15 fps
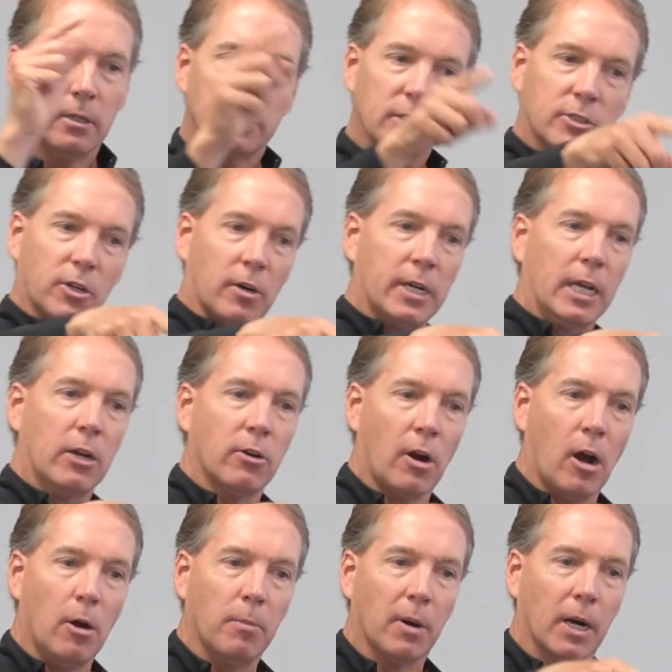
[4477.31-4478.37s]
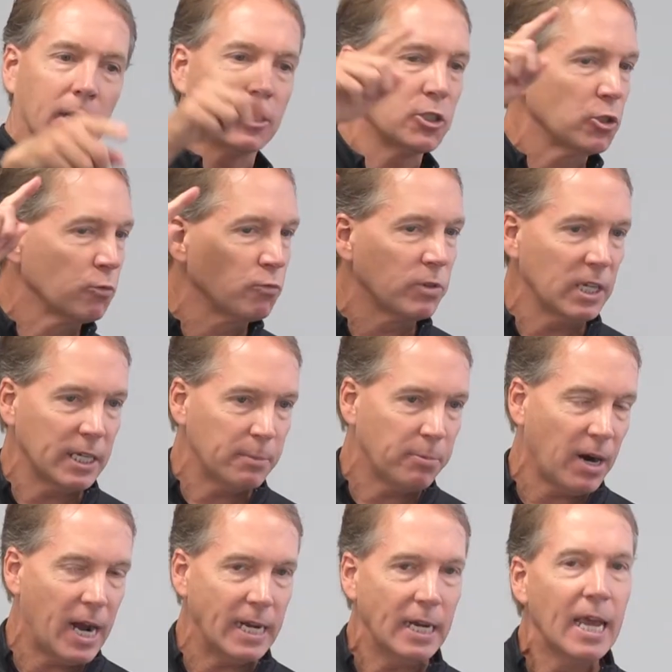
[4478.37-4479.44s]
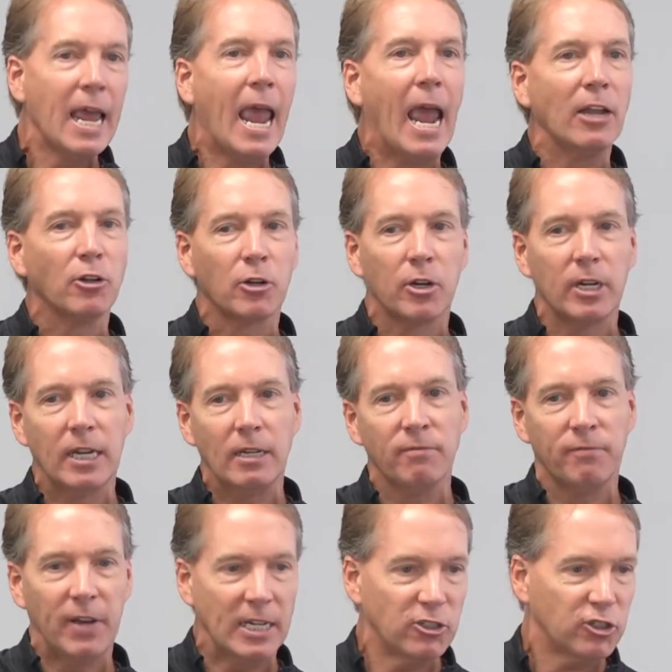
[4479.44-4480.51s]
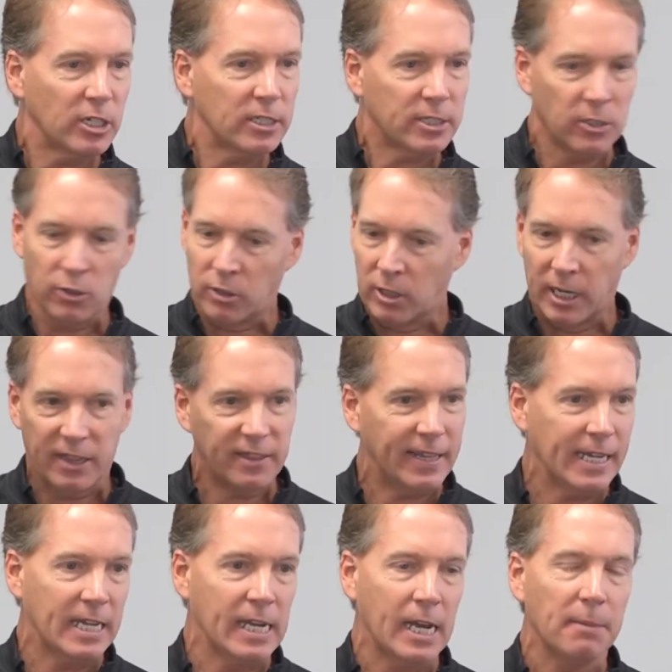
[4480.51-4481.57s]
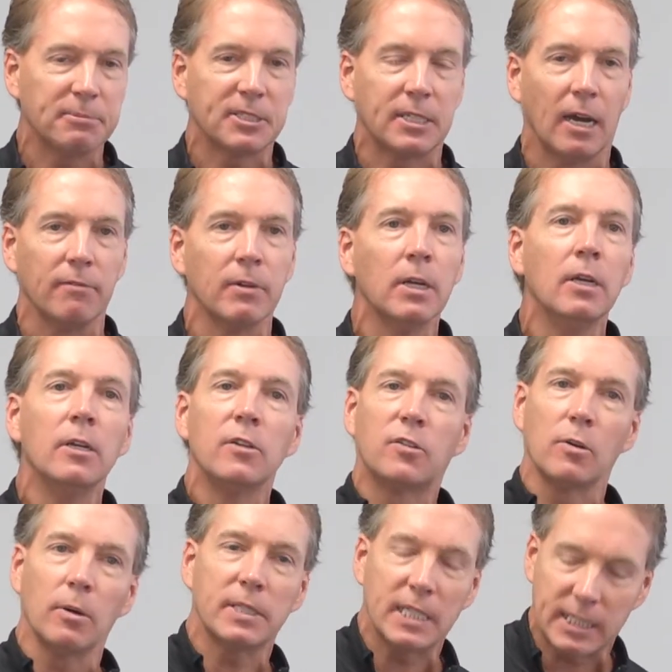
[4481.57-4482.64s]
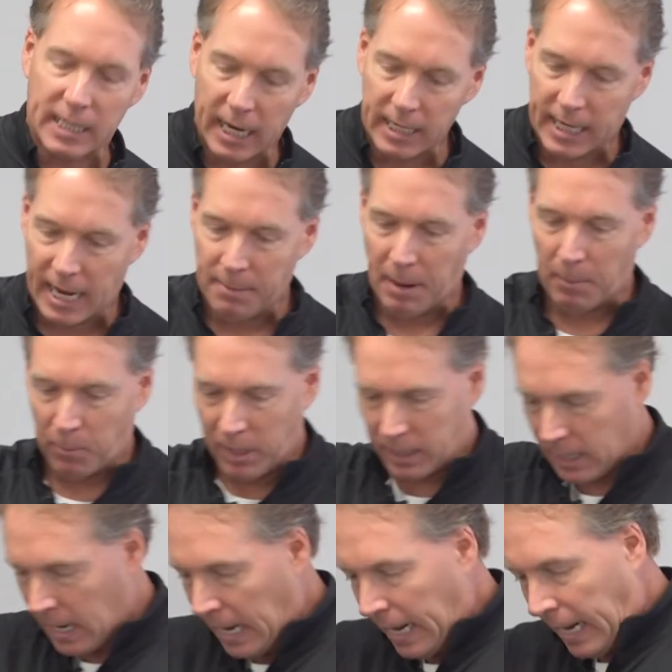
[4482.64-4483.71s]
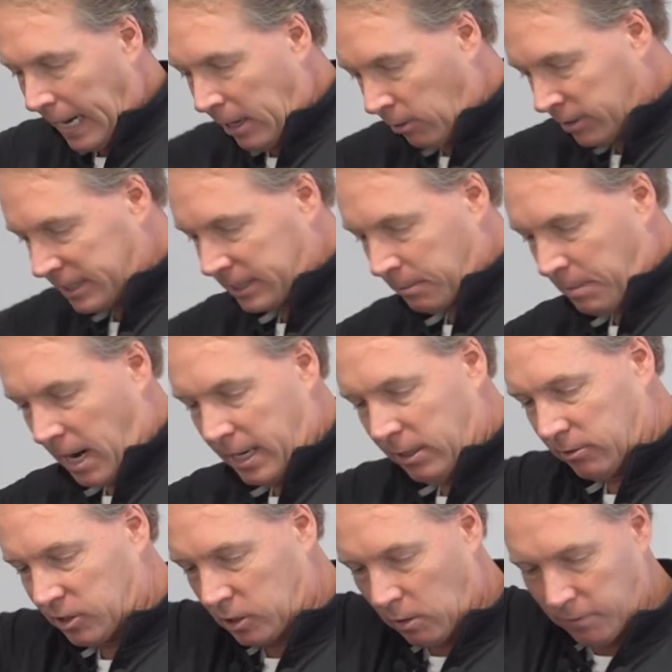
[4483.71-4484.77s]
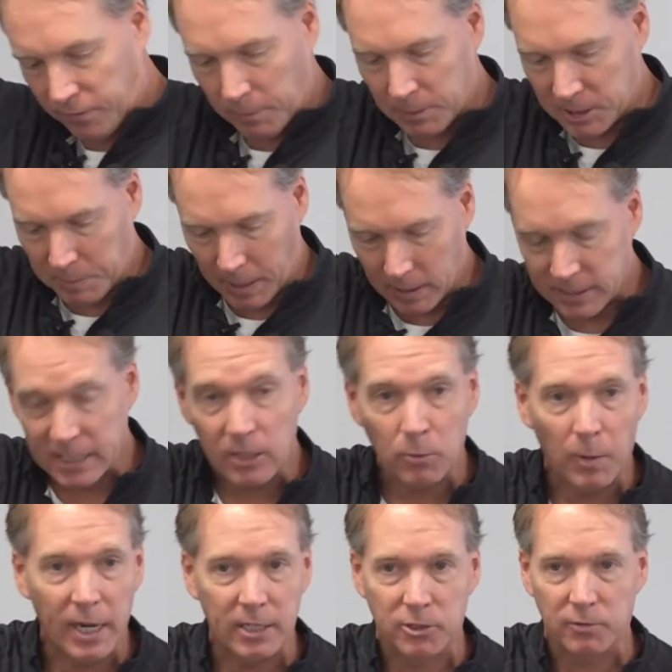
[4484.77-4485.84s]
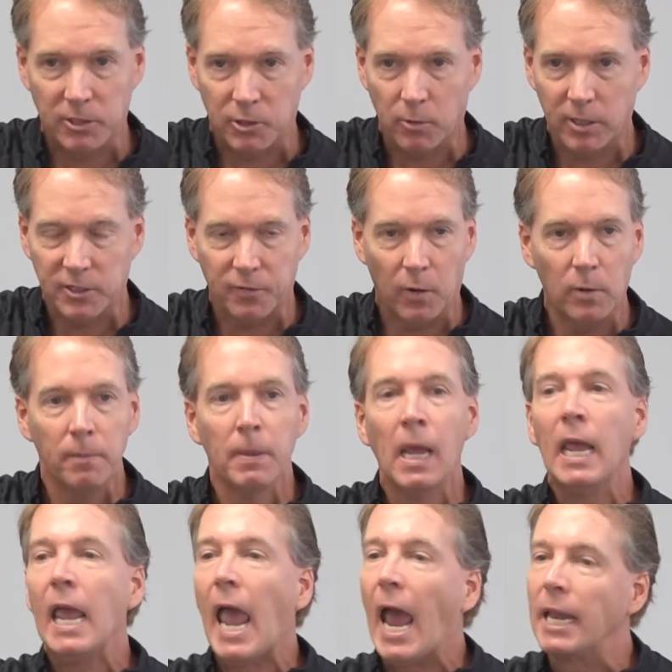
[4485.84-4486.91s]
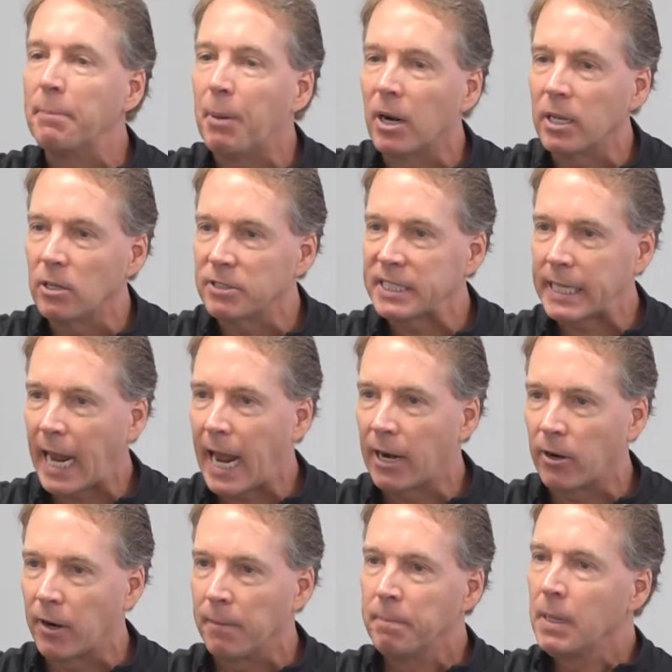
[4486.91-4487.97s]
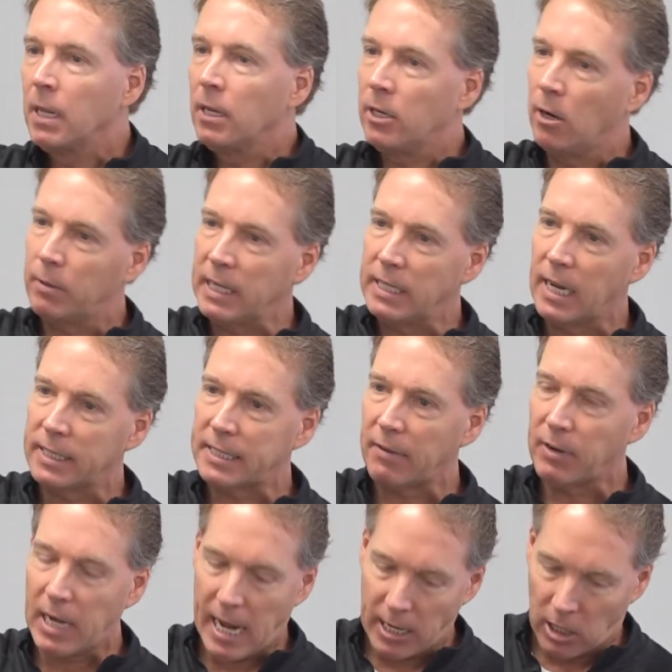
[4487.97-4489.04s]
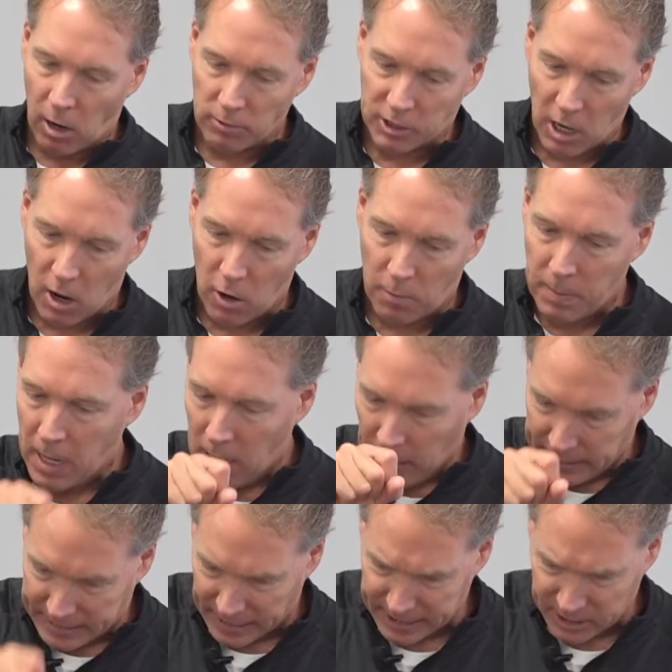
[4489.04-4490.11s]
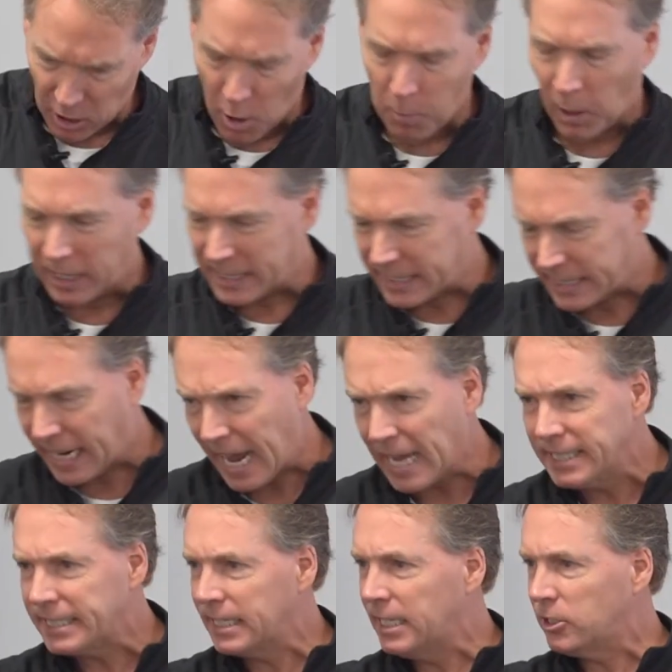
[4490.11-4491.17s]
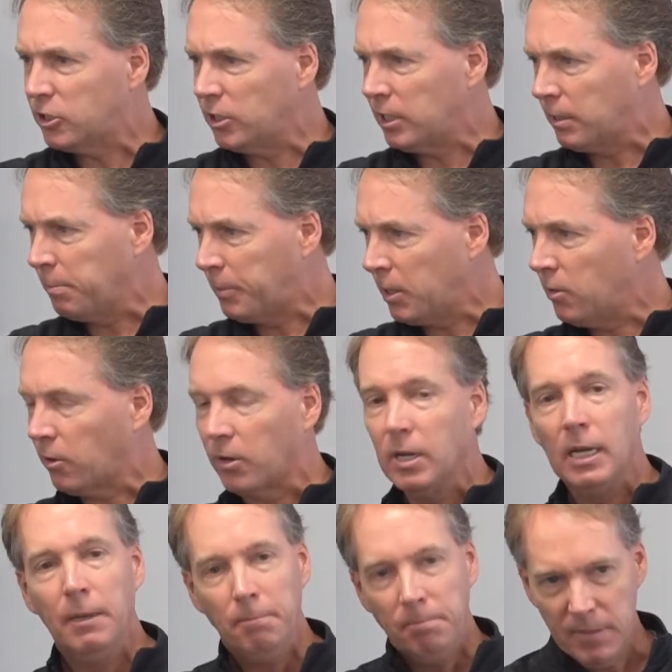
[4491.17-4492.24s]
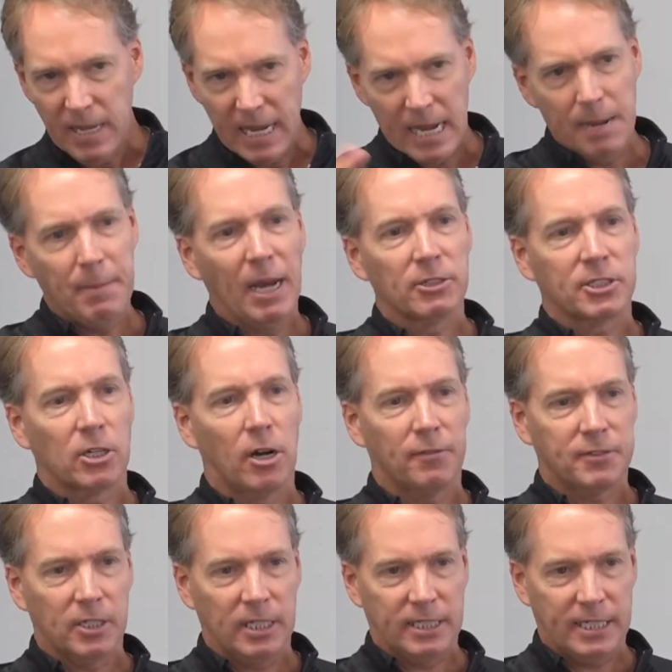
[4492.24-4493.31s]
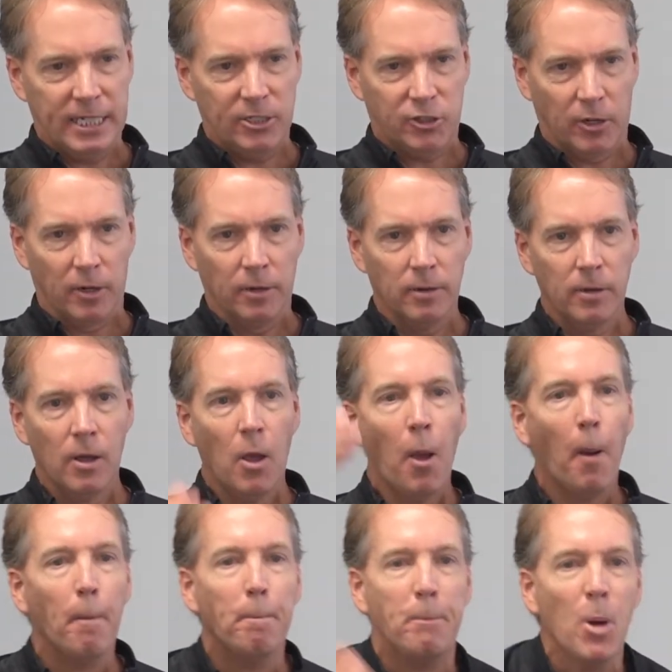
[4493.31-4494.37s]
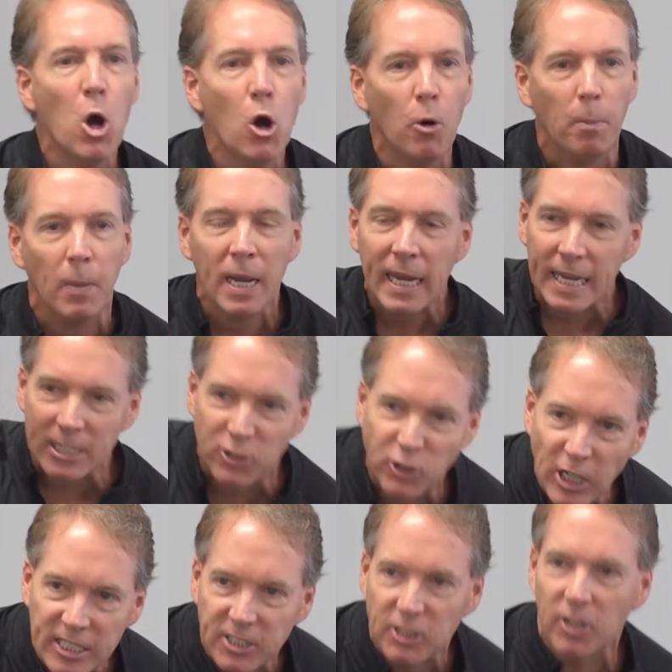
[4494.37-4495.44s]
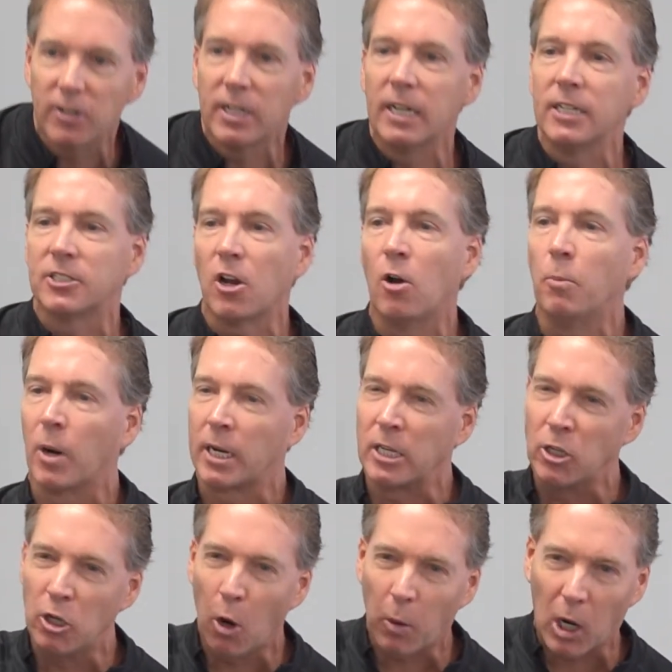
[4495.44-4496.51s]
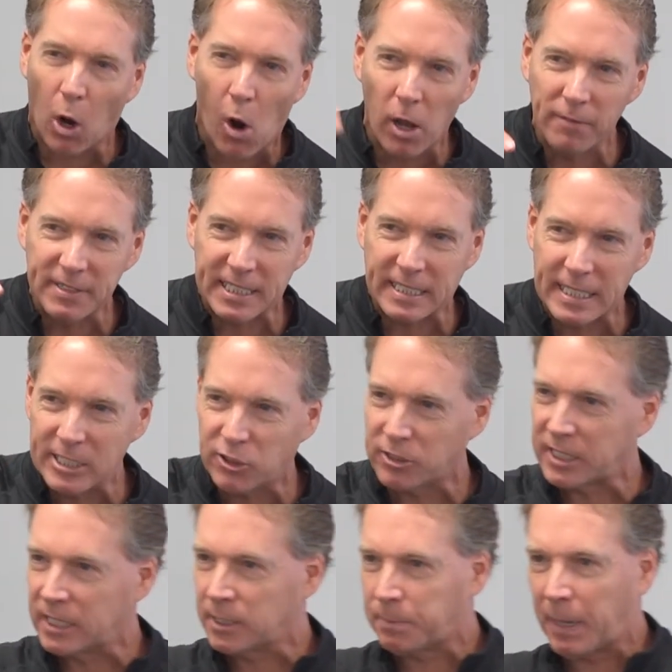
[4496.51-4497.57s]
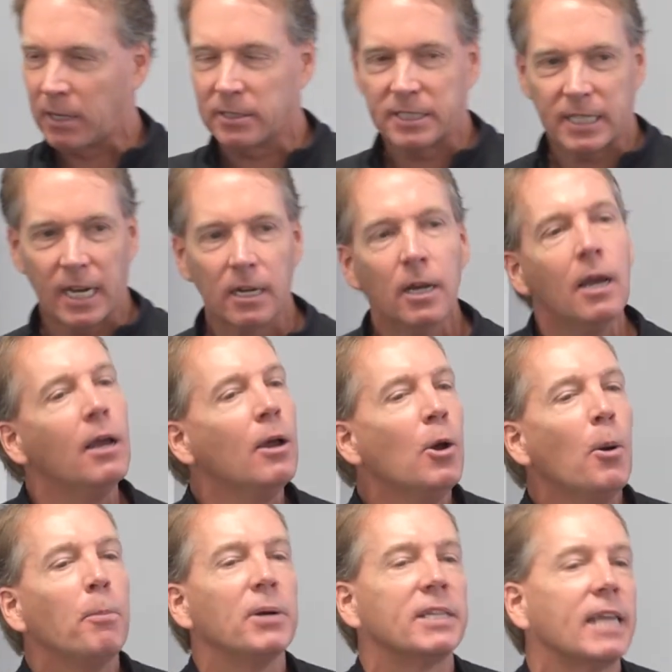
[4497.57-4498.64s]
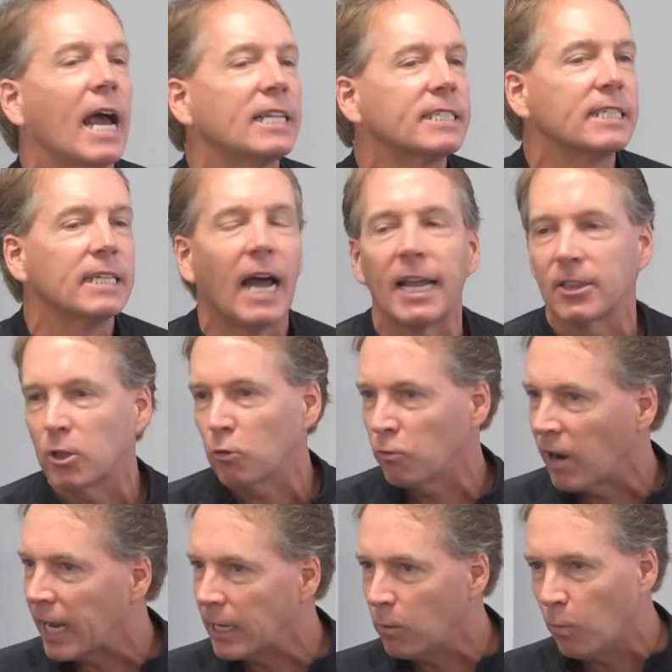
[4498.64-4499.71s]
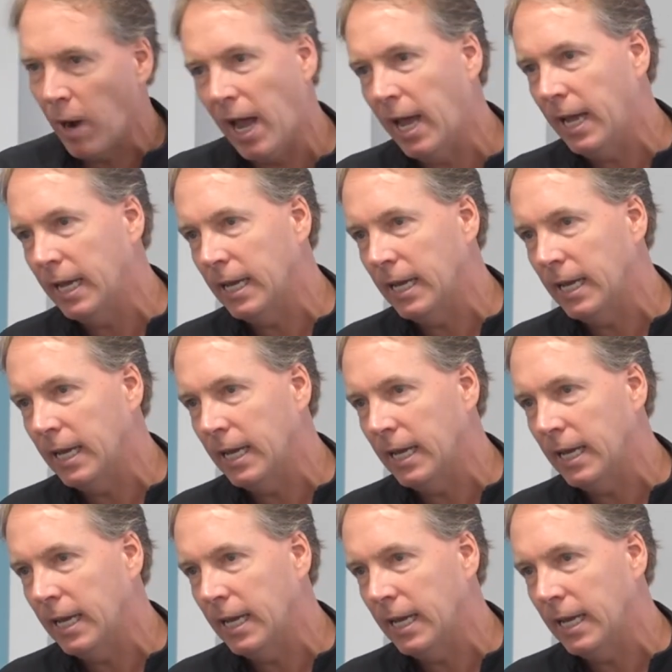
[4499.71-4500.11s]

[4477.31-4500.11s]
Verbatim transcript: to turning in your homework because you're really bright and you're good at inventions and you're good at thinking up stuff. So you know what this kid came up with? He earned some money or stole it from his parents. Either way, he's resourceful. And he bought a little scanner. You know what he does every day? He goes home, does his homework, scans it into the computer, emails it off to the teacher. Boom! He just turned in his homework. And you know what all of his teachers and his parents said? But that's not the right way.